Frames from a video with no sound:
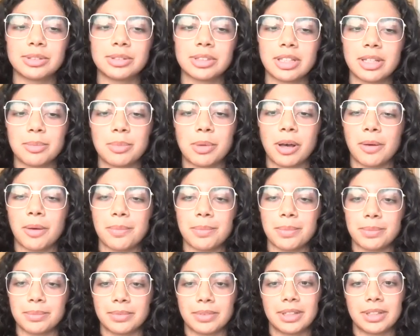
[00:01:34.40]
really
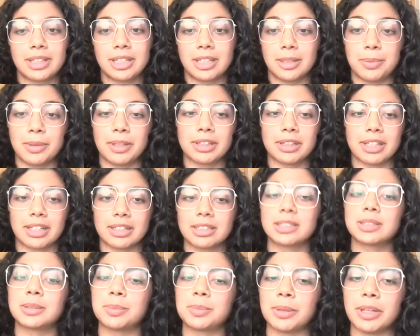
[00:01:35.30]
about keeping
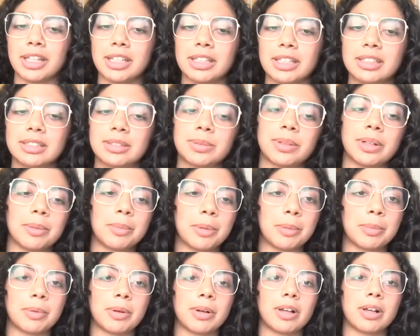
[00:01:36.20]
that space where
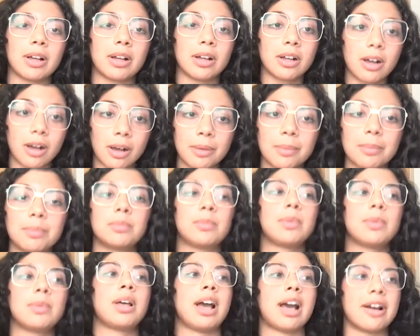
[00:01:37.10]
people can
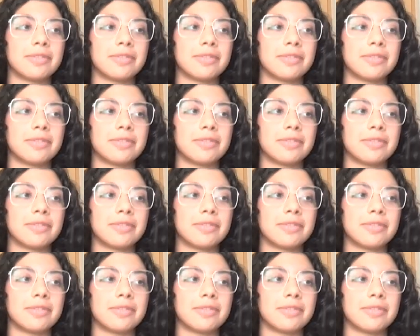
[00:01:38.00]
come,